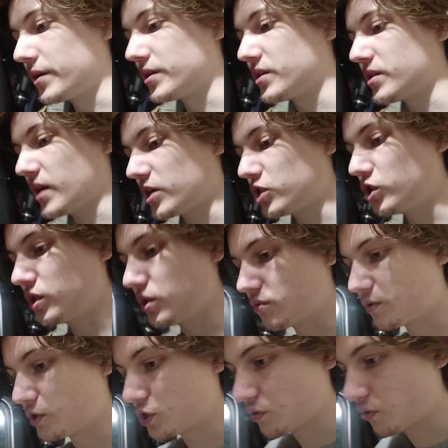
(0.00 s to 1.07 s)
This is actually the
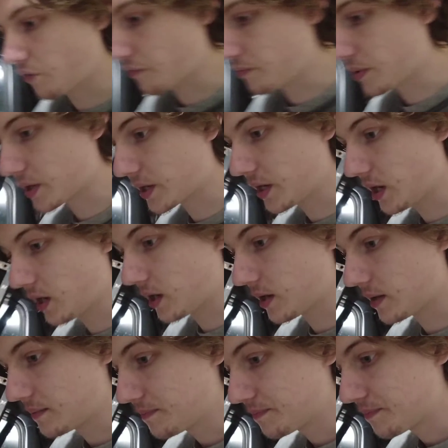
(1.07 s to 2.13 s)
original of my car,